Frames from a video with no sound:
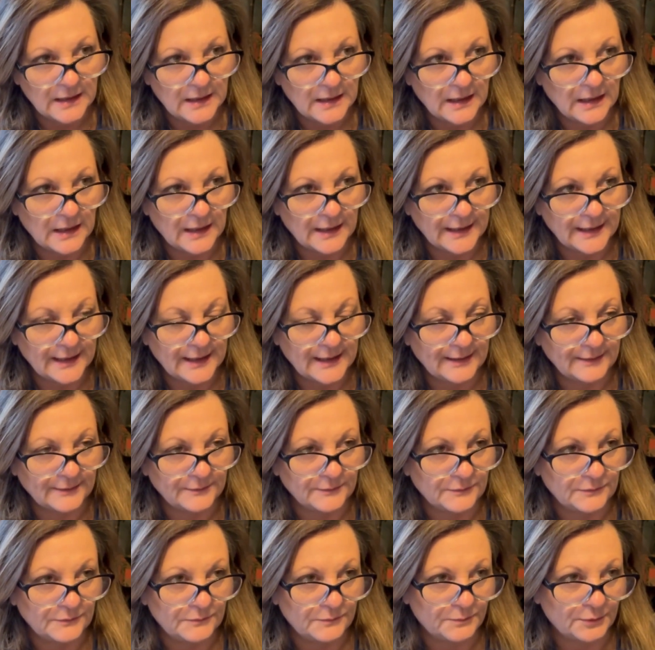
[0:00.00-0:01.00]
I
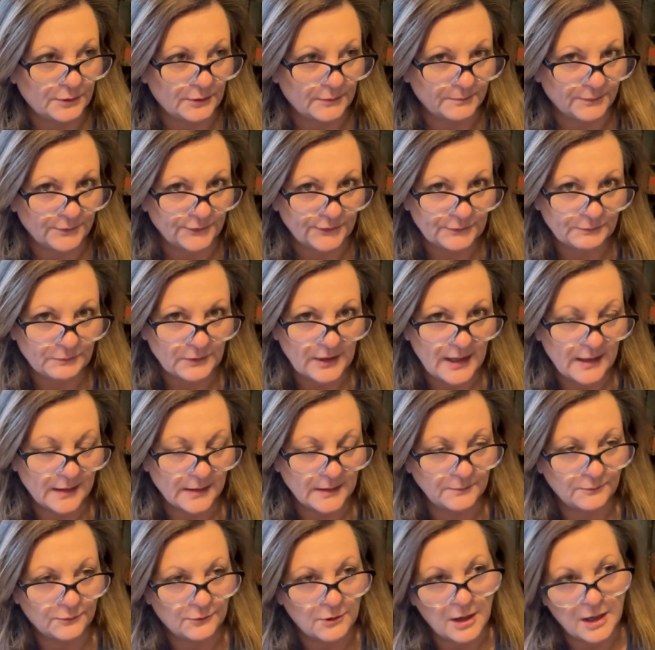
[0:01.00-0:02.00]
had purple
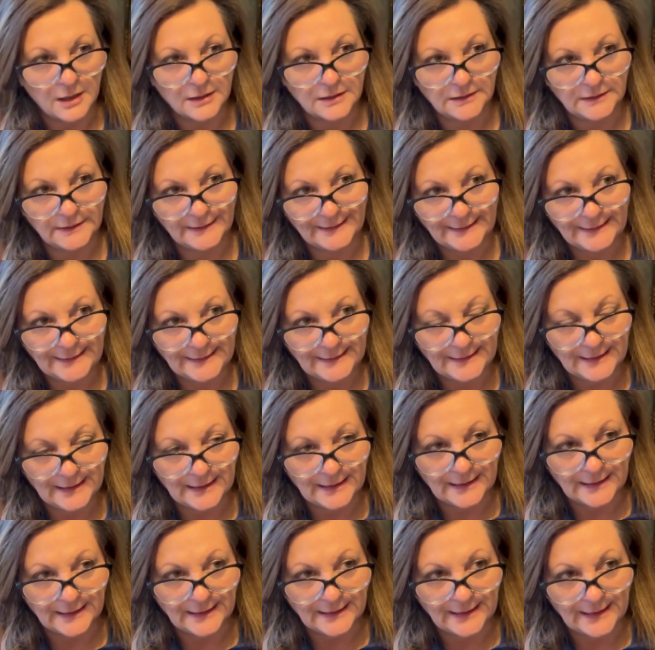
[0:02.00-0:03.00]
sprouting broccoli.
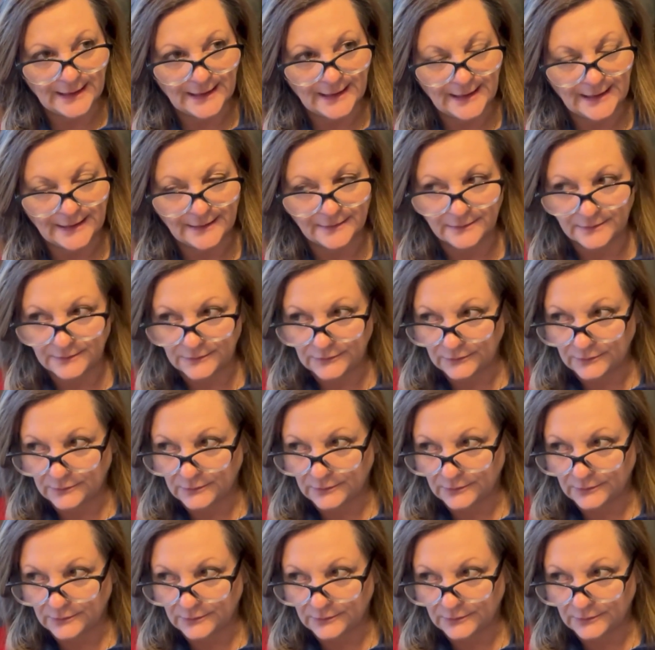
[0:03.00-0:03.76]
I had